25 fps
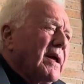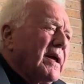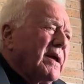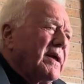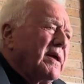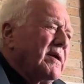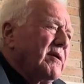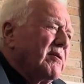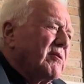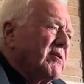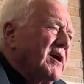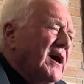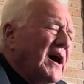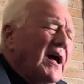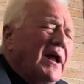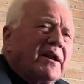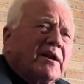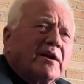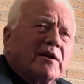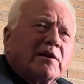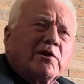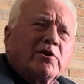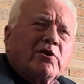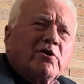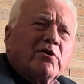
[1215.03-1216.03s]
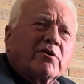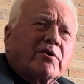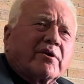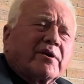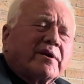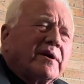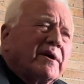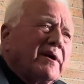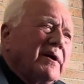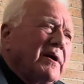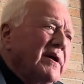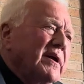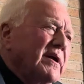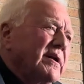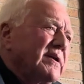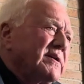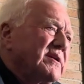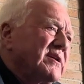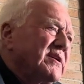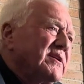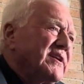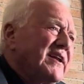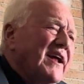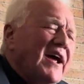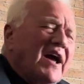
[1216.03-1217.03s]
you gotta look in
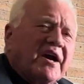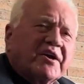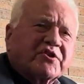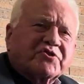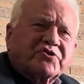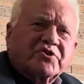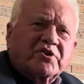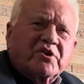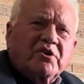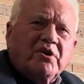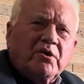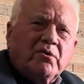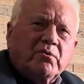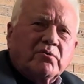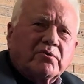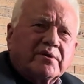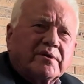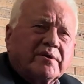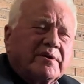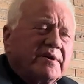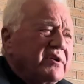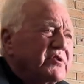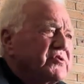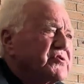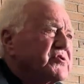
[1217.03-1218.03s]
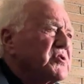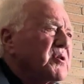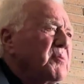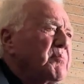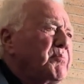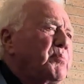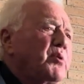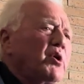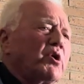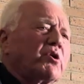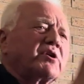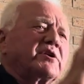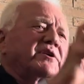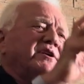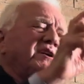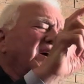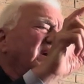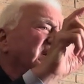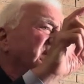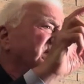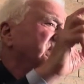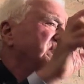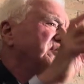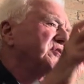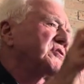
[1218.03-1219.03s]
the tax code. It's a book,
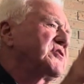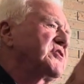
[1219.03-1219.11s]
that